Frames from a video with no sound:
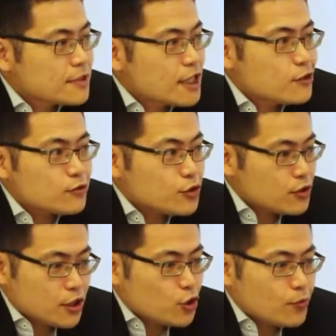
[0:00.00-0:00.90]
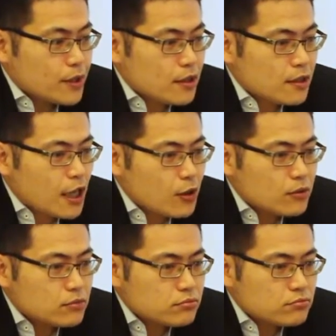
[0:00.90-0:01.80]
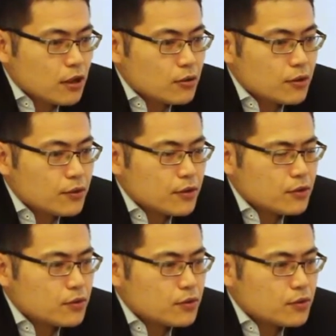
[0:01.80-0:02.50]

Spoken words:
Then, so in your opinion, how are we going